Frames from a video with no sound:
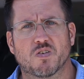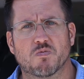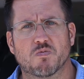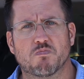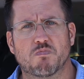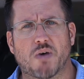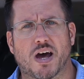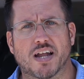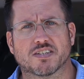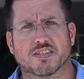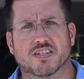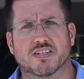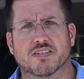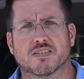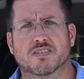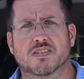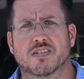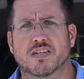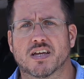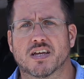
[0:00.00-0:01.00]

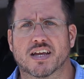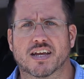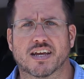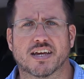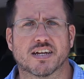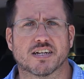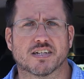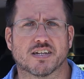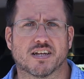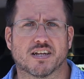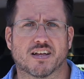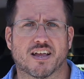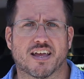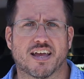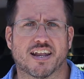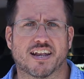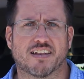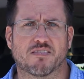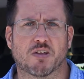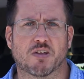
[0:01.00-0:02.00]
medicines, and get it
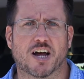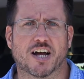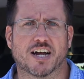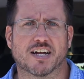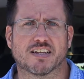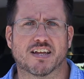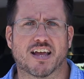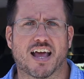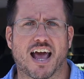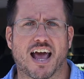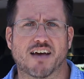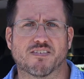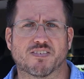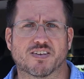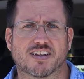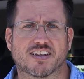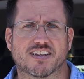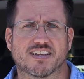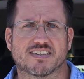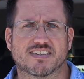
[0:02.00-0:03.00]
and have
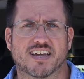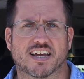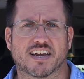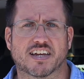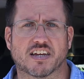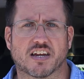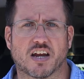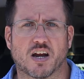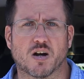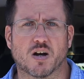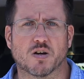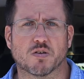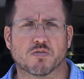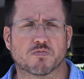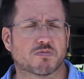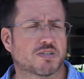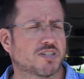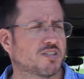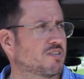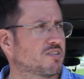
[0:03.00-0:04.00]
it taken care
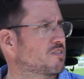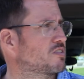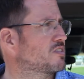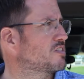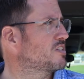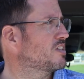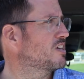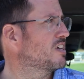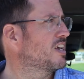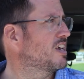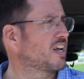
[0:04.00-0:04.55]
of, because